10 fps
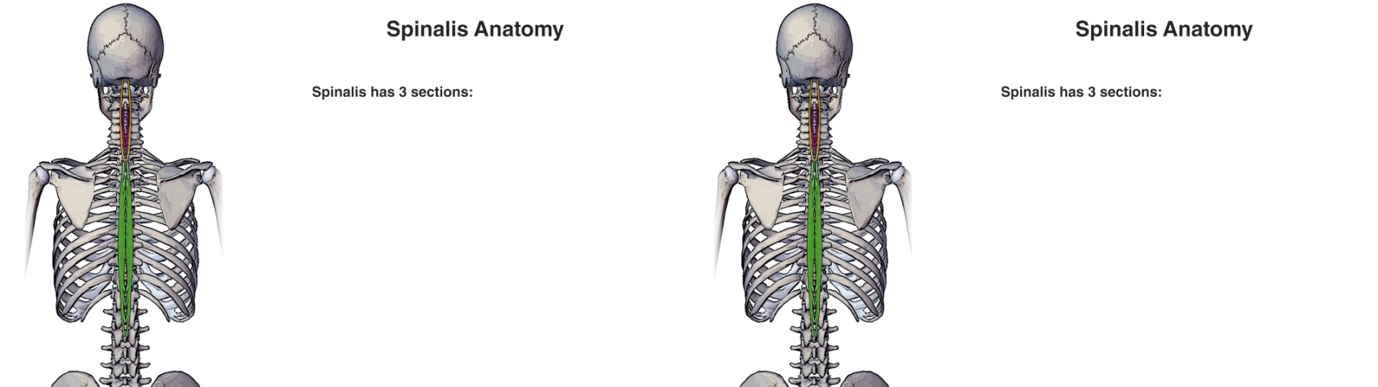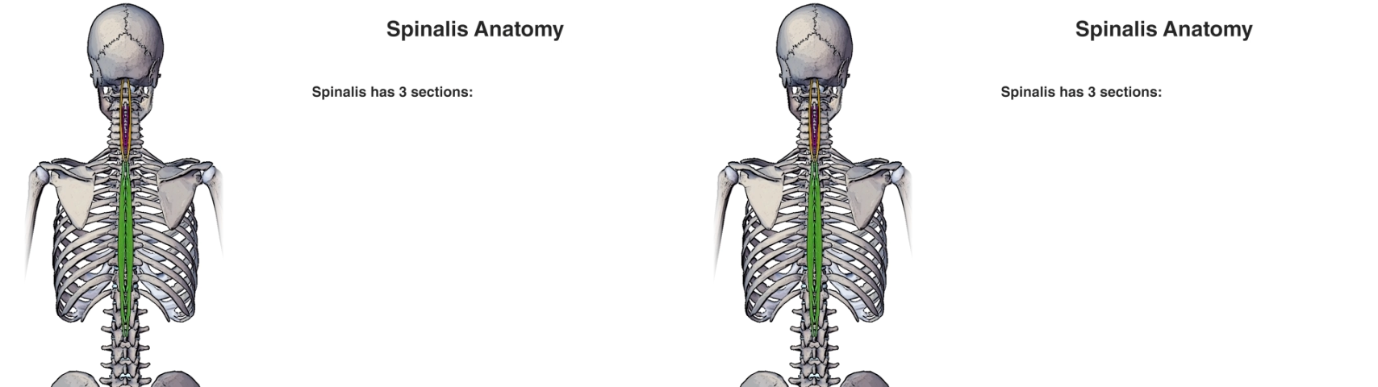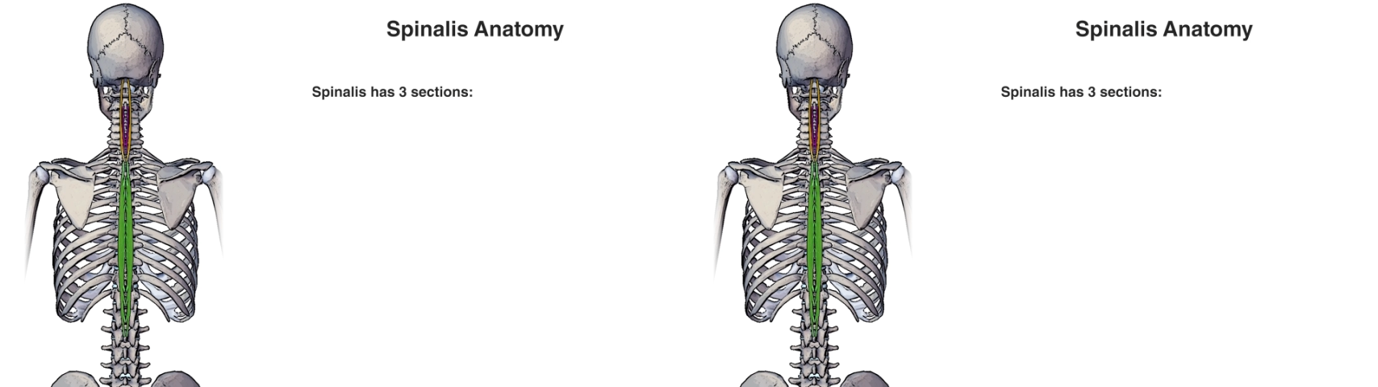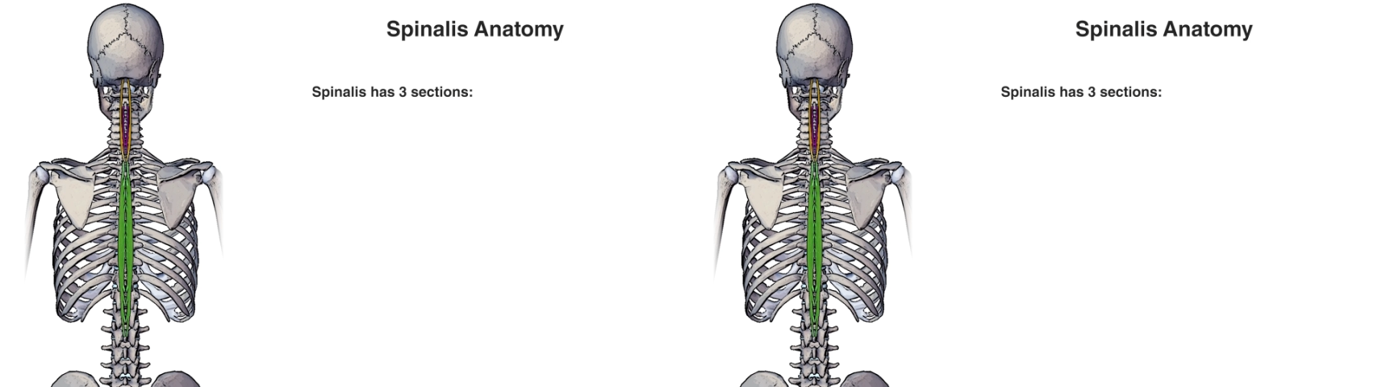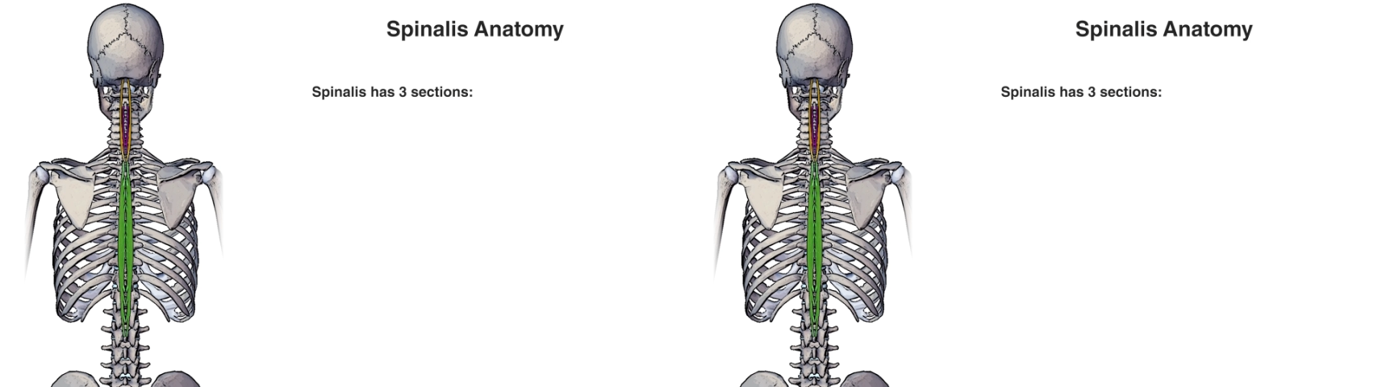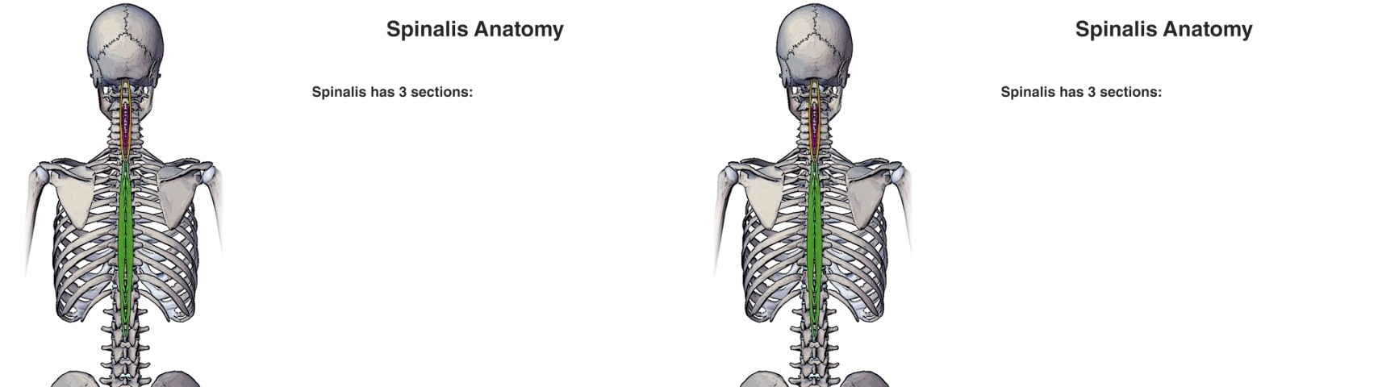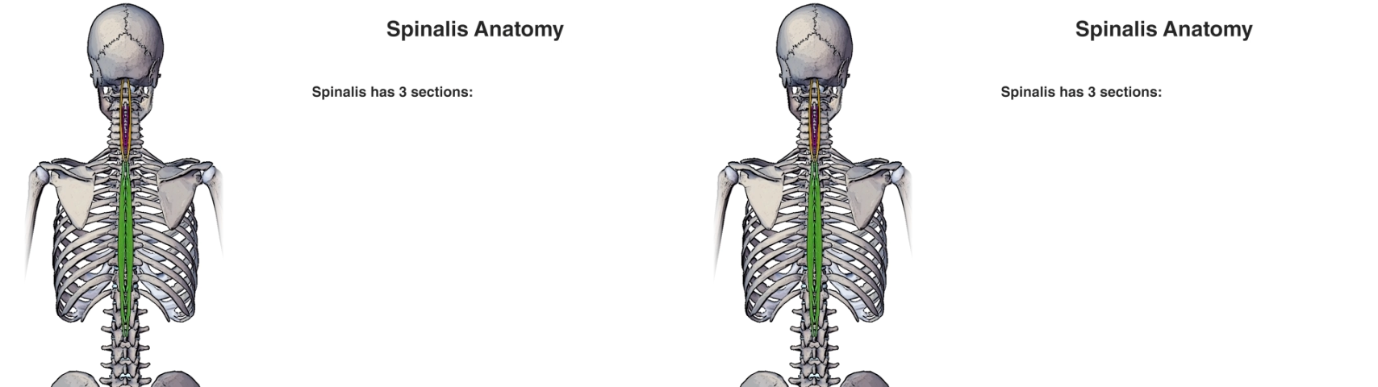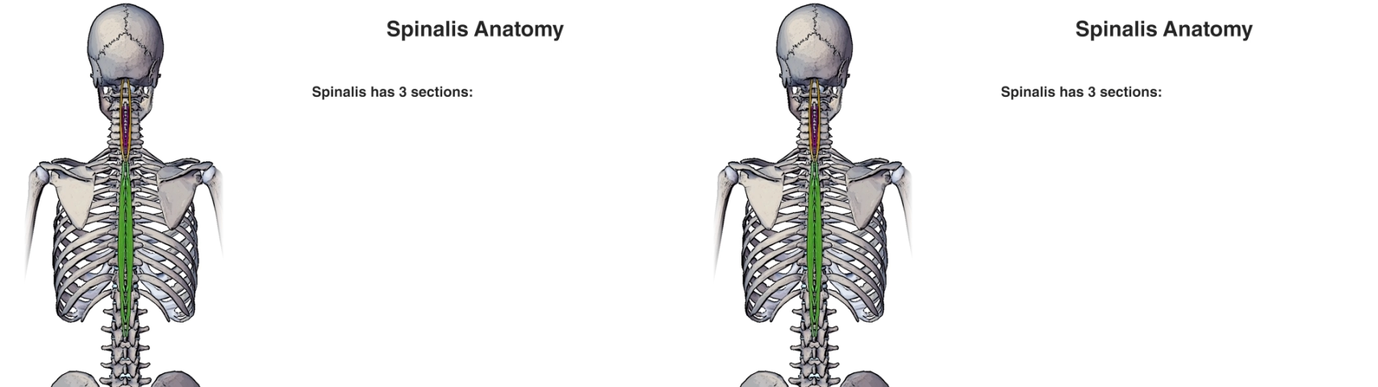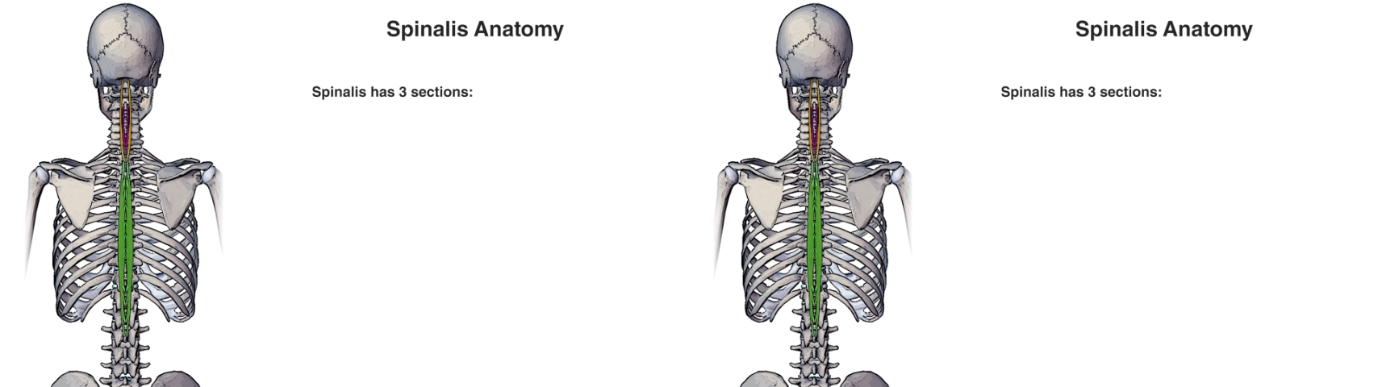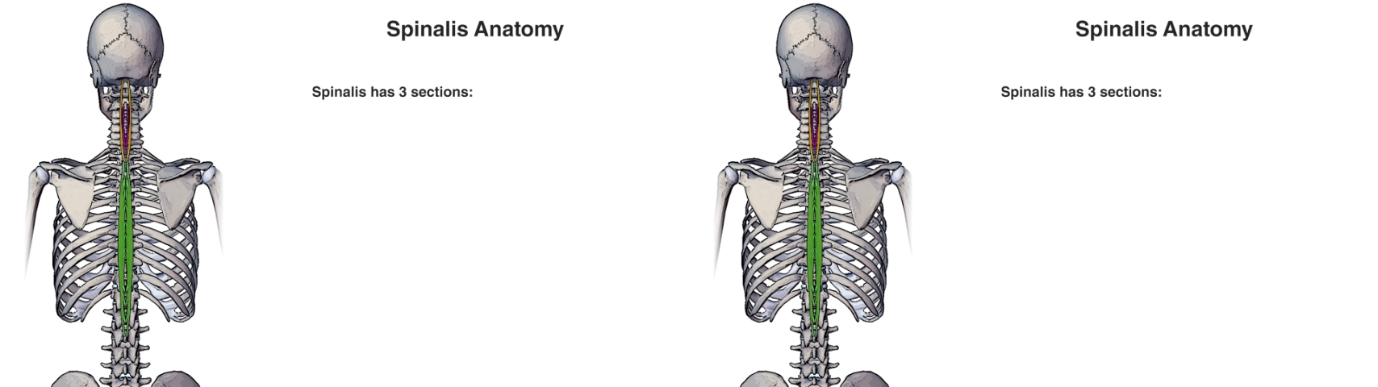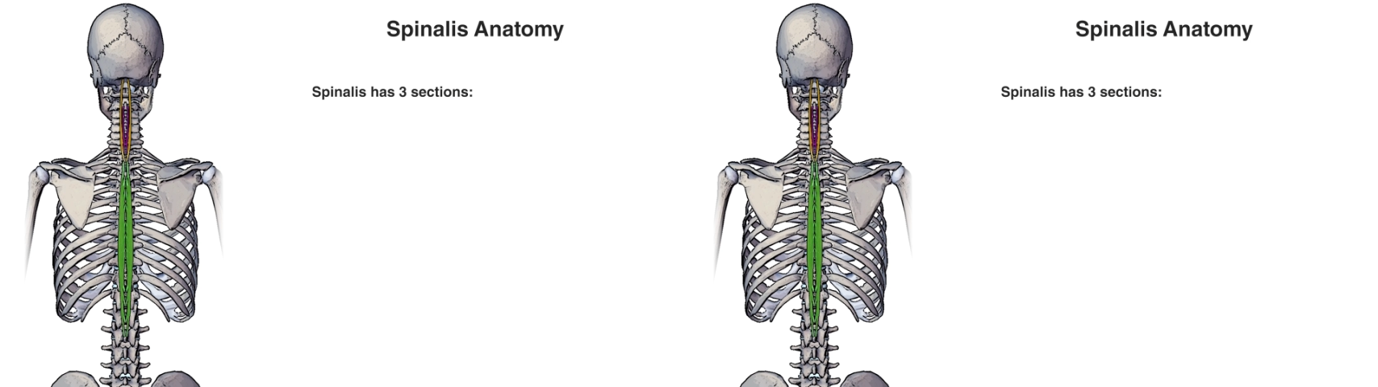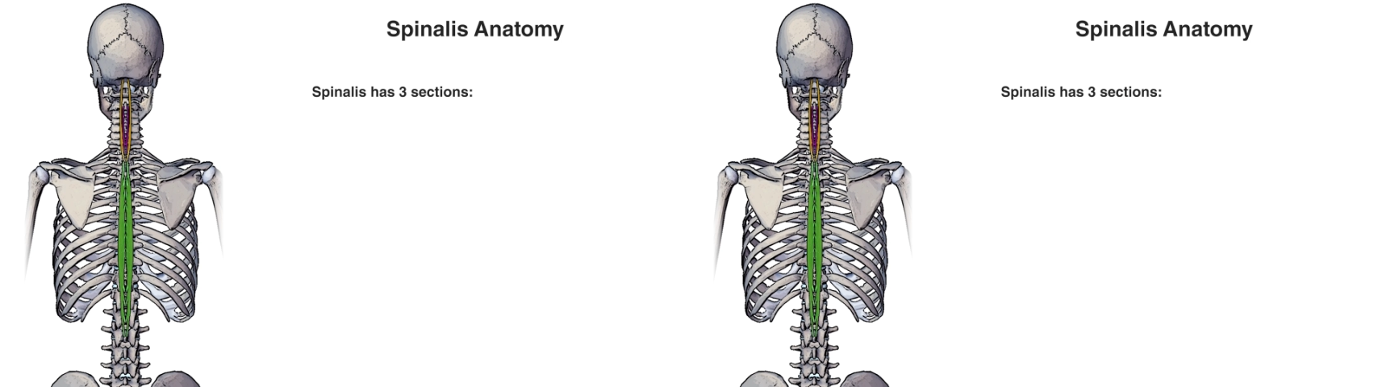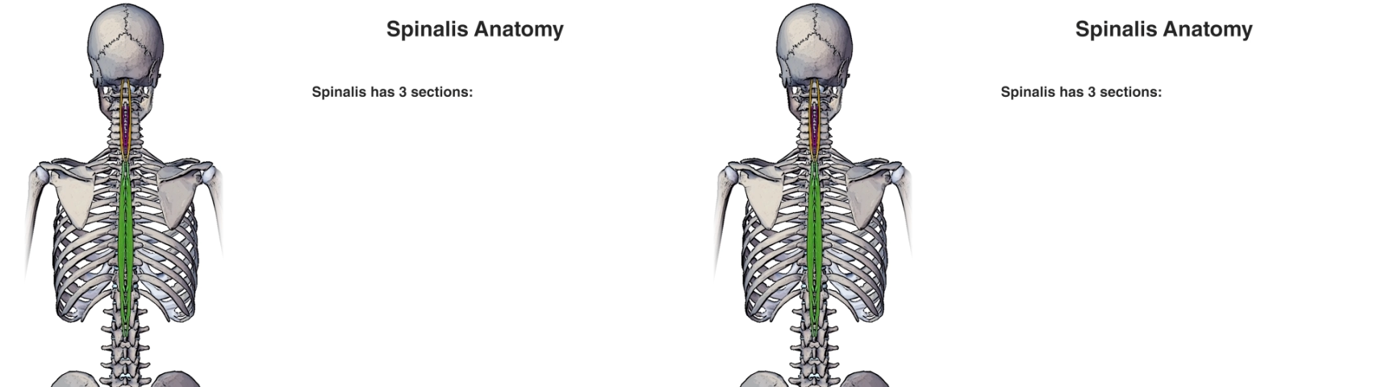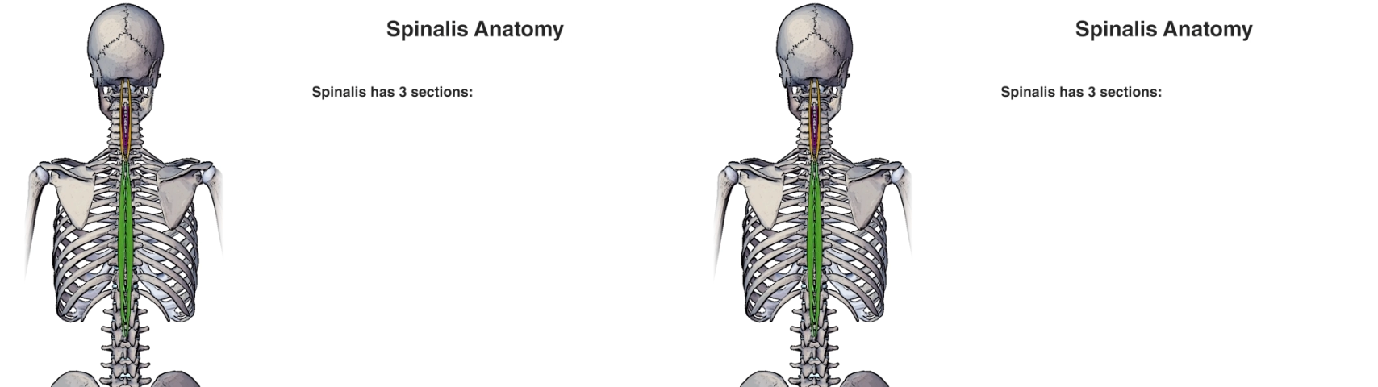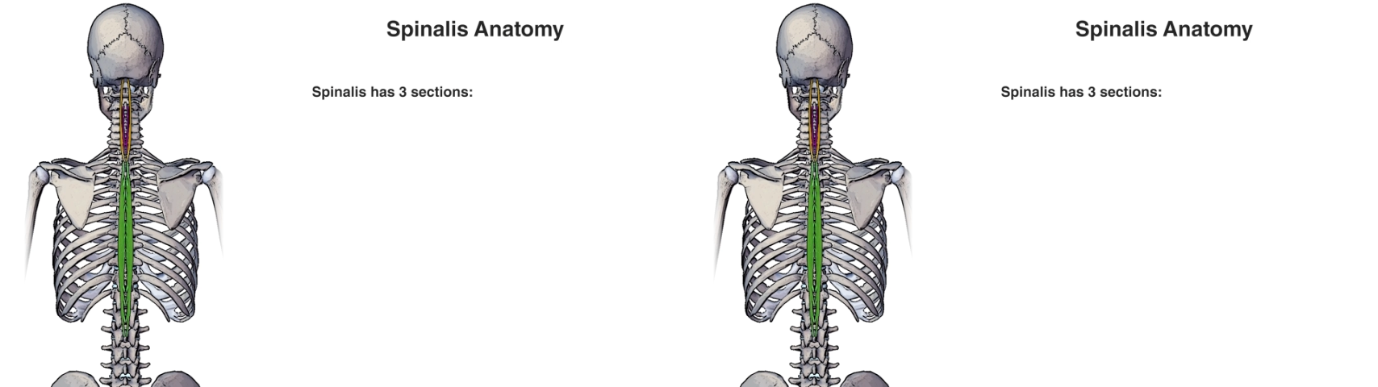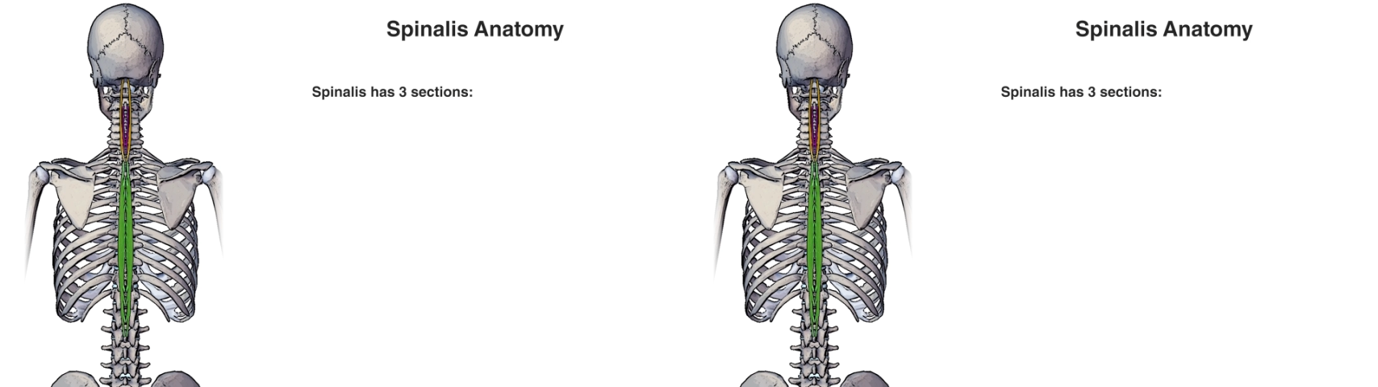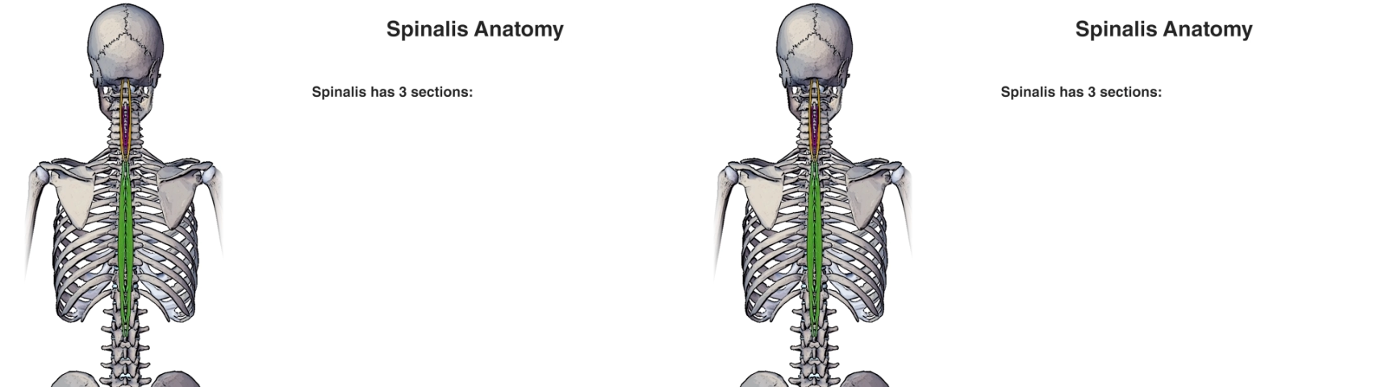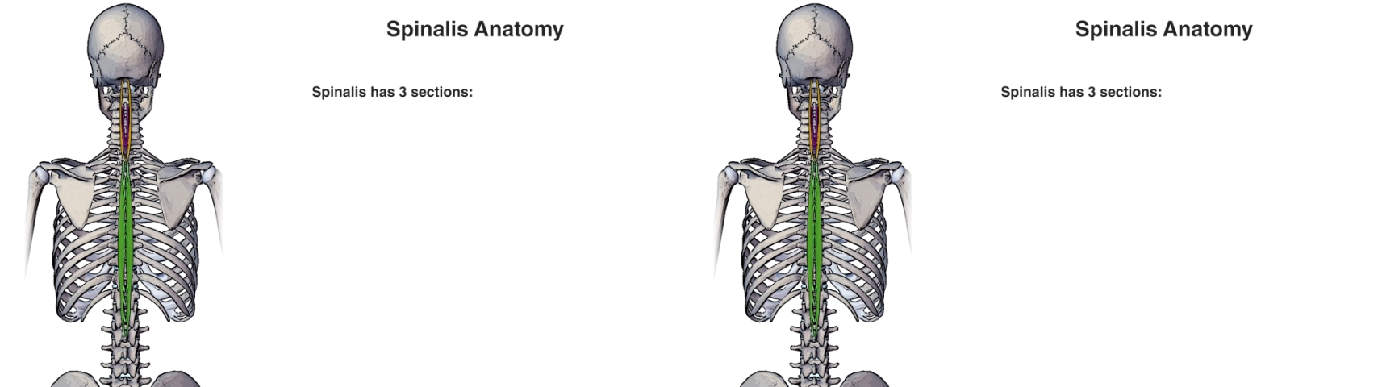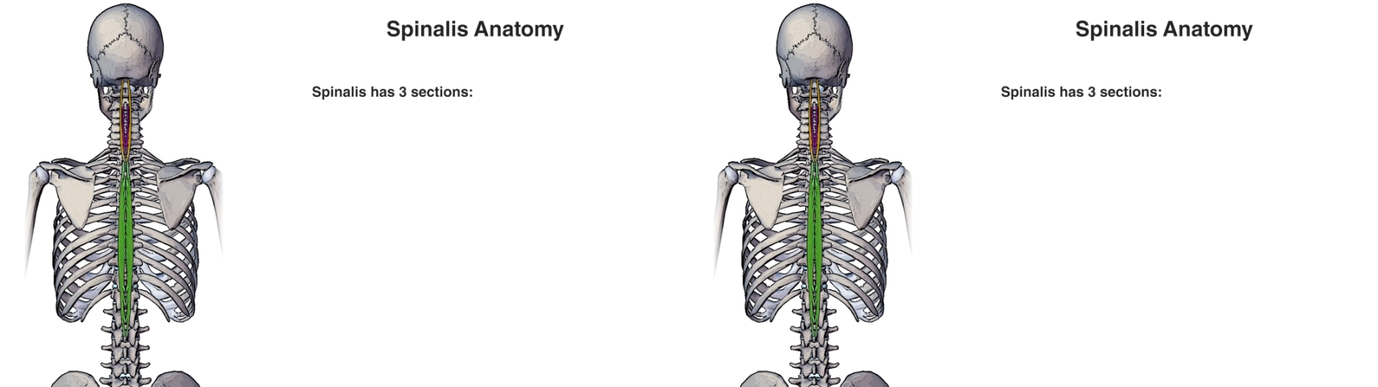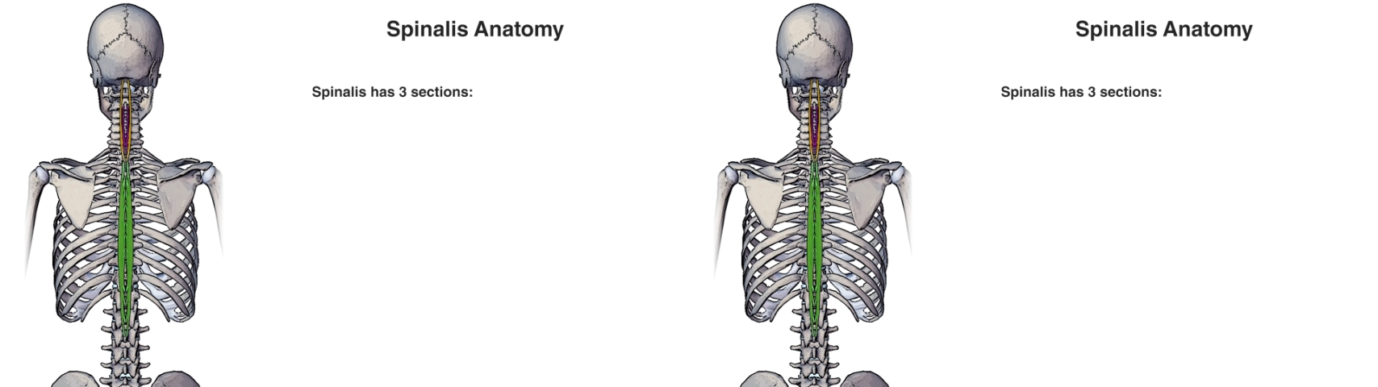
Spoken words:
No face is visible, so there are no lips to read.